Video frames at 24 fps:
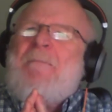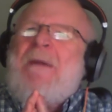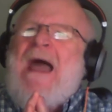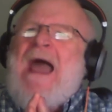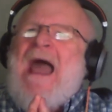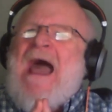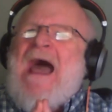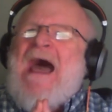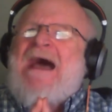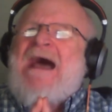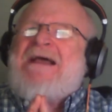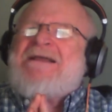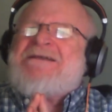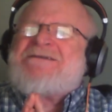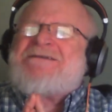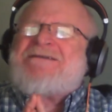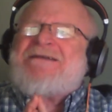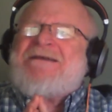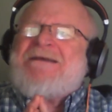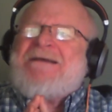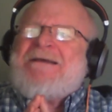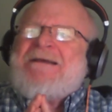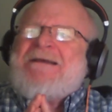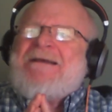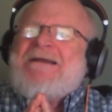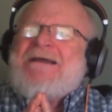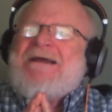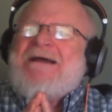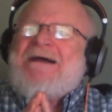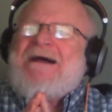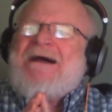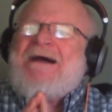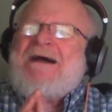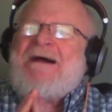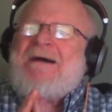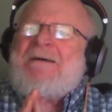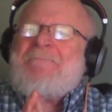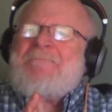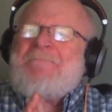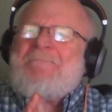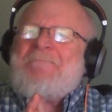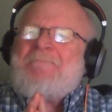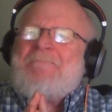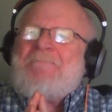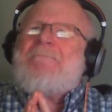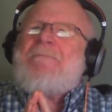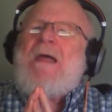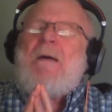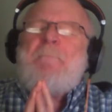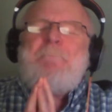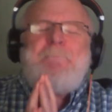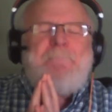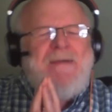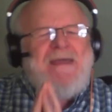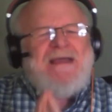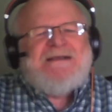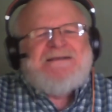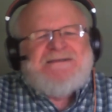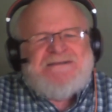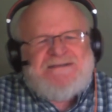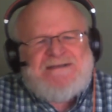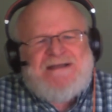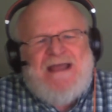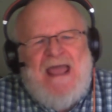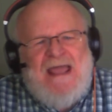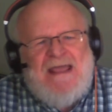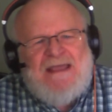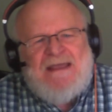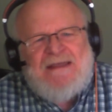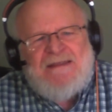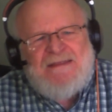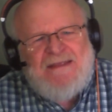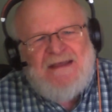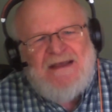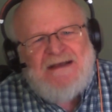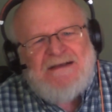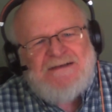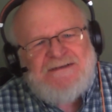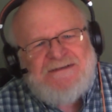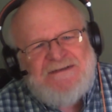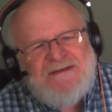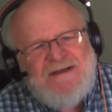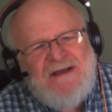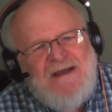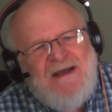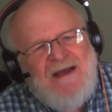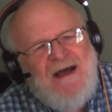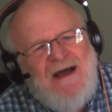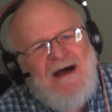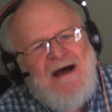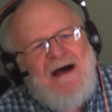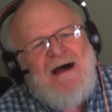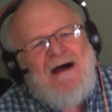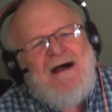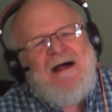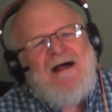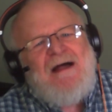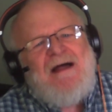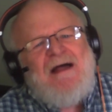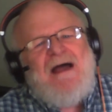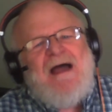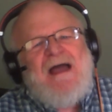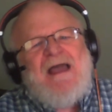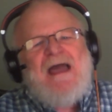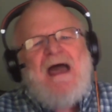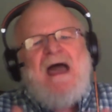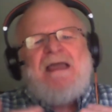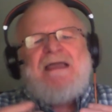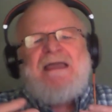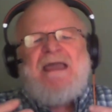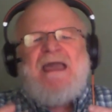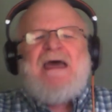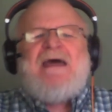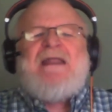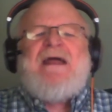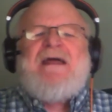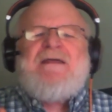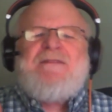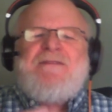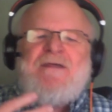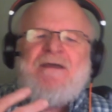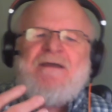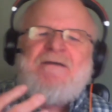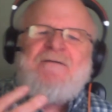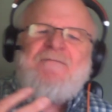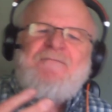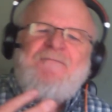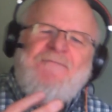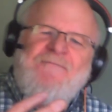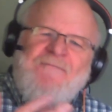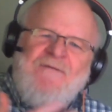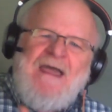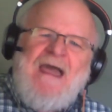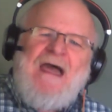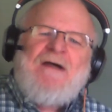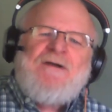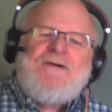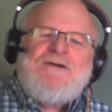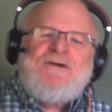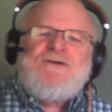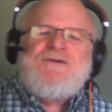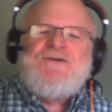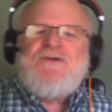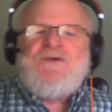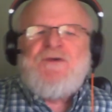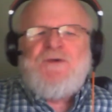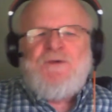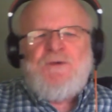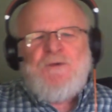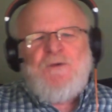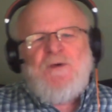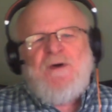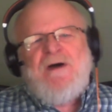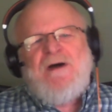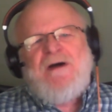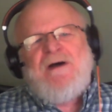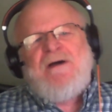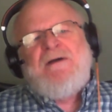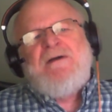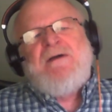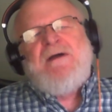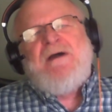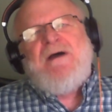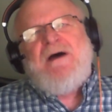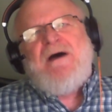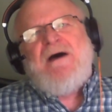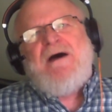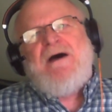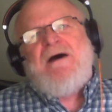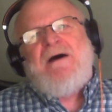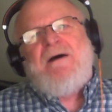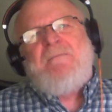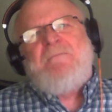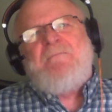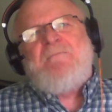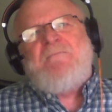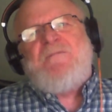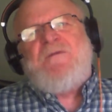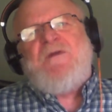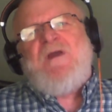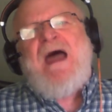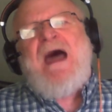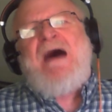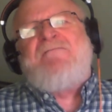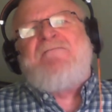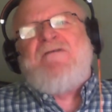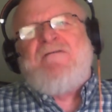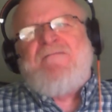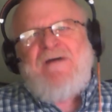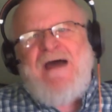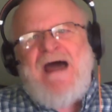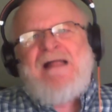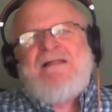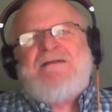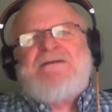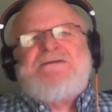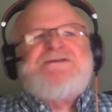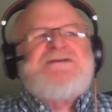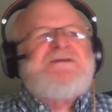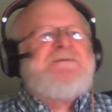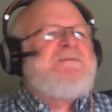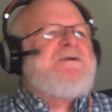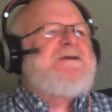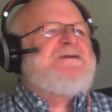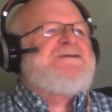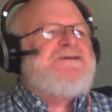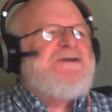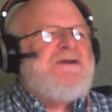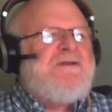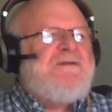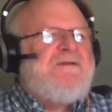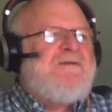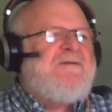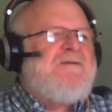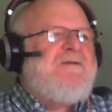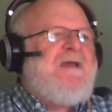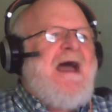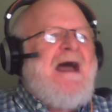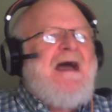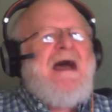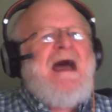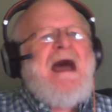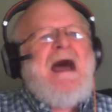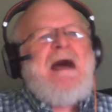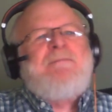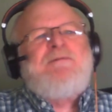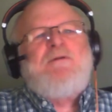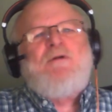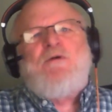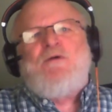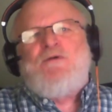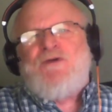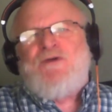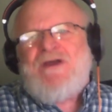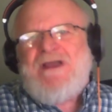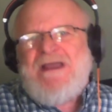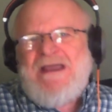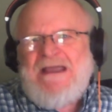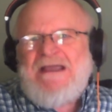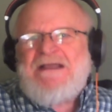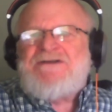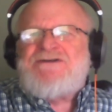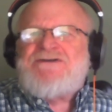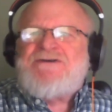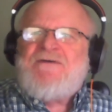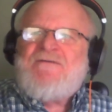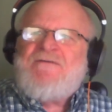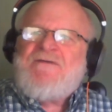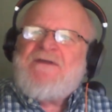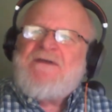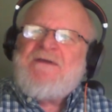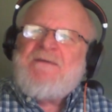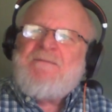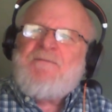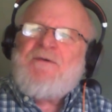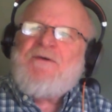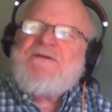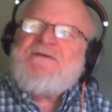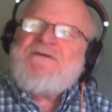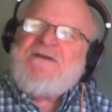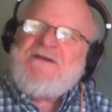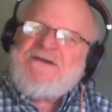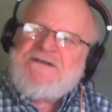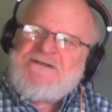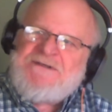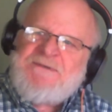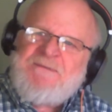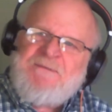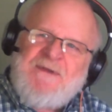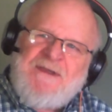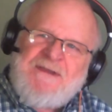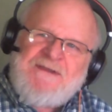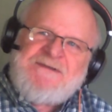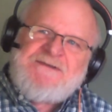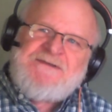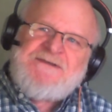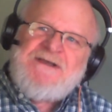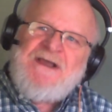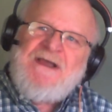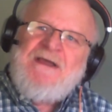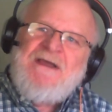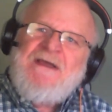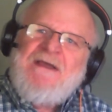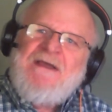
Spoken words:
has a big stake in this. Again, I think failure to have a valid submission applicable to each of the participants